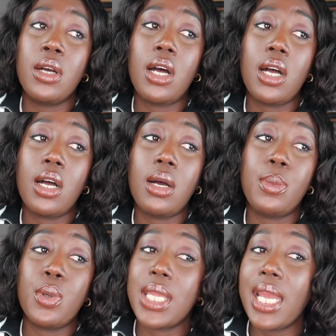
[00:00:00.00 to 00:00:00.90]

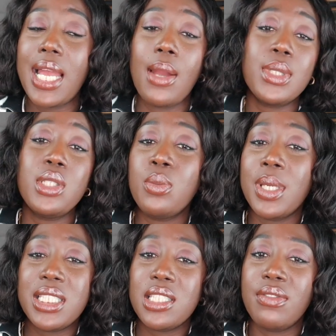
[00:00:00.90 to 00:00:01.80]
uh, but yeah i wanted to
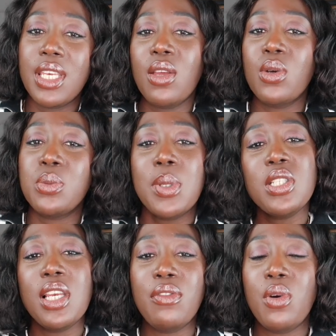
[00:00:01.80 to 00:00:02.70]
make this video
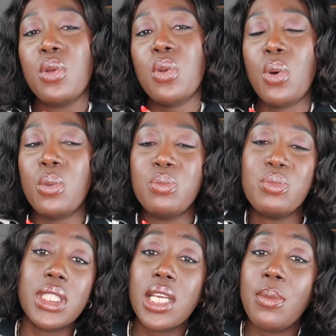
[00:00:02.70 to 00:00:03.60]
especially for you know
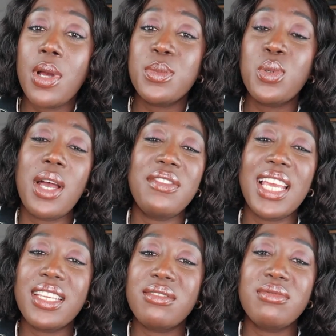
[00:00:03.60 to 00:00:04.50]
single moms who have
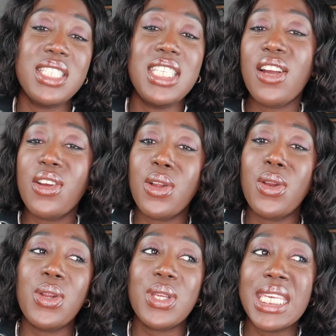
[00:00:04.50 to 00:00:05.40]
like
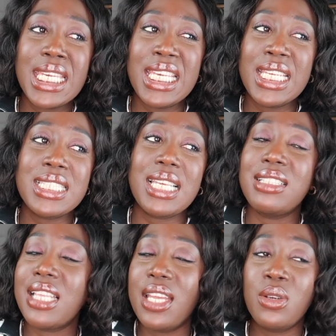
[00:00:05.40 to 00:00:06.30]
younger kids
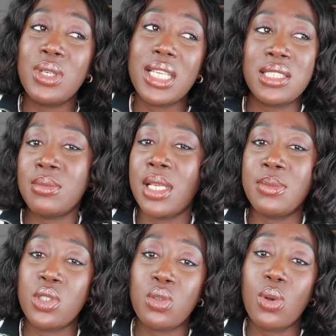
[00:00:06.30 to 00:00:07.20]
I, I know that
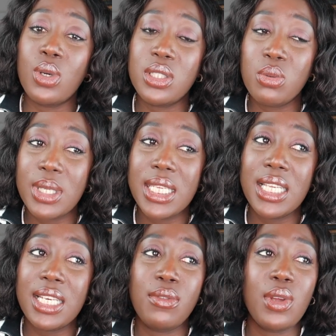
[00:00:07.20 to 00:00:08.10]
sometimes the struggle is
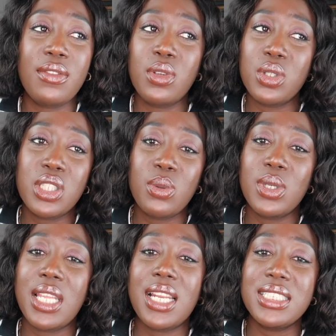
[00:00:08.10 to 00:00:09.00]
real if you have you know
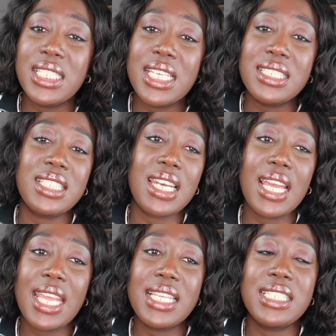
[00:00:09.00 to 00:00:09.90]
children that are six that
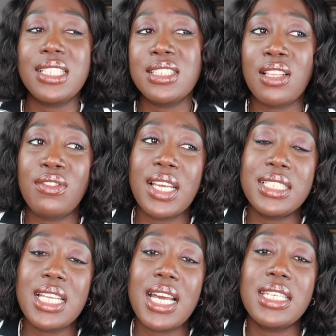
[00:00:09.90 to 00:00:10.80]
are eight and stuff
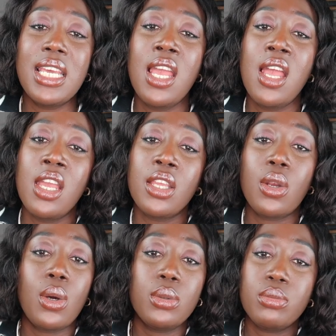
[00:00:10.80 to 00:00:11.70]
like that
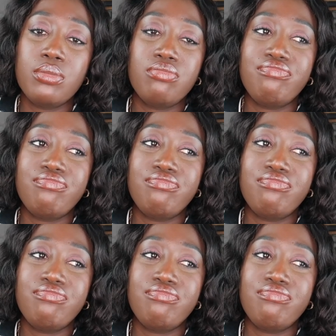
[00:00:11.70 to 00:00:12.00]
you know